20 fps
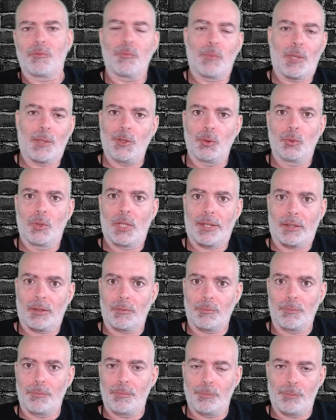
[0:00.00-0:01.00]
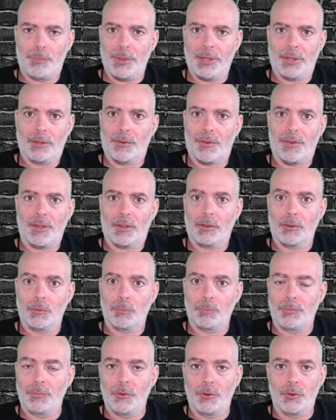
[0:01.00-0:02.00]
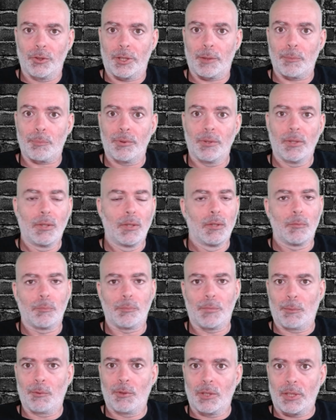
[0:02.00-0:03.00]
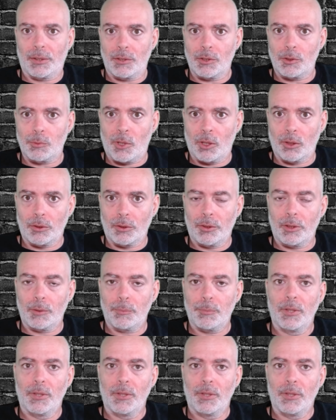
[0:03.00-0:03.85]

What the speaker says: Maybe you like a bigger, thicker grip. Maybe you like the smaller grip.